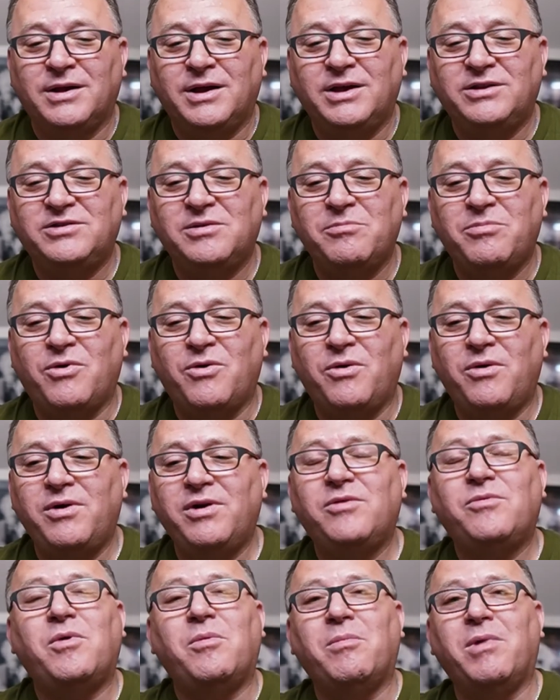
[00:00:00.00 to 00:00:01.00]
It's
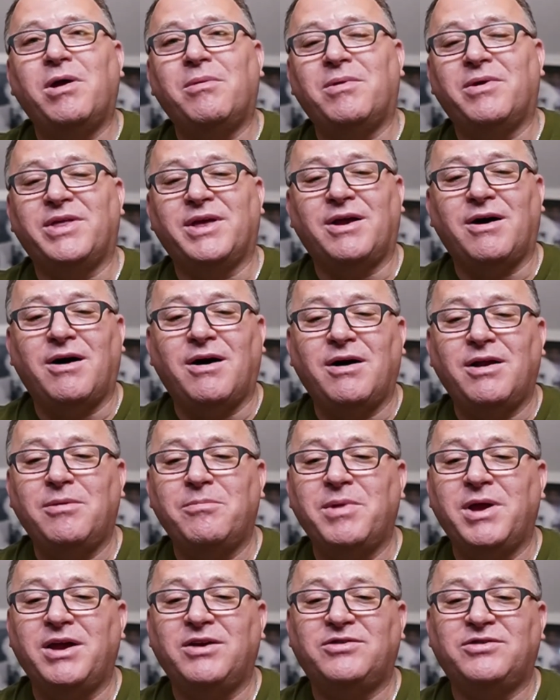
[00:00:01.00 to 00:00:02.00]
important to remember that
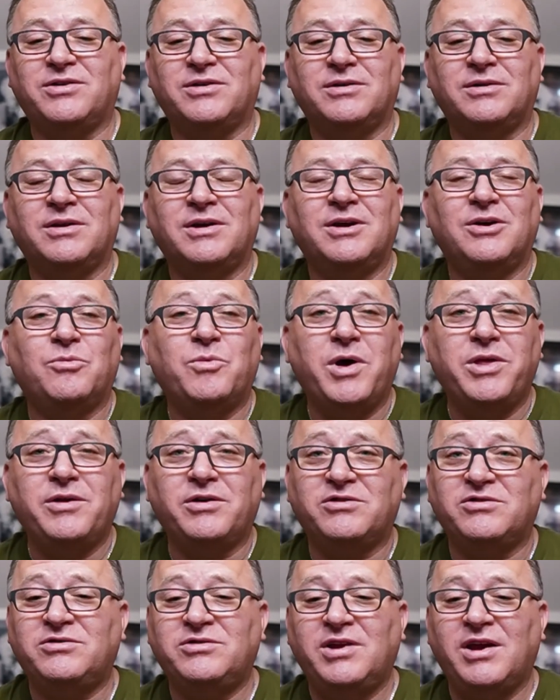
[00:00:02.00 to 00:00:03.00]
automation, whether
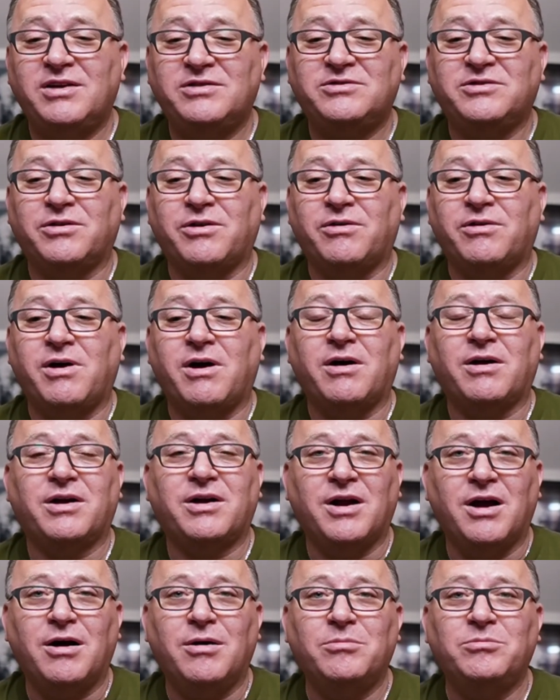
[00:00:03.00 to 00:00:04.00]
it's testing or
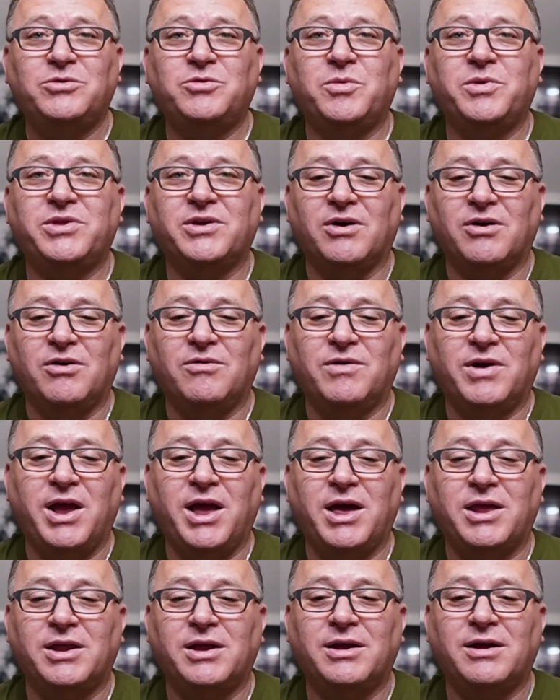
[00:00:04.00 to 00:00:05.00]
not, comes with
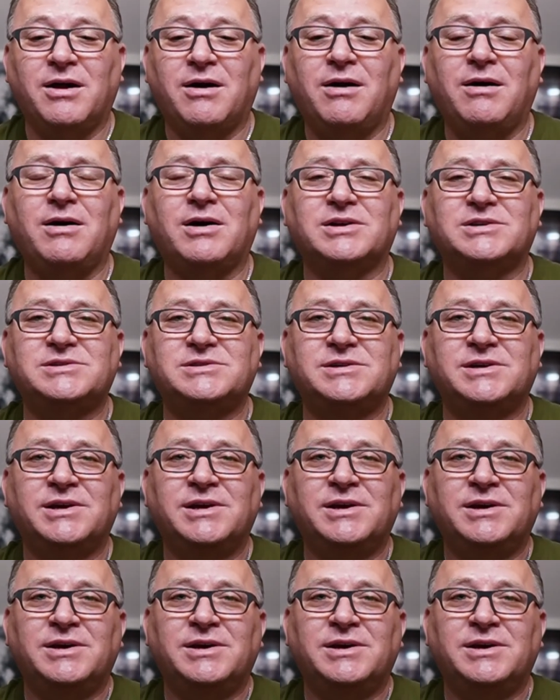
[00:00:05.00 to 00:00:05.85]
overhead and cost.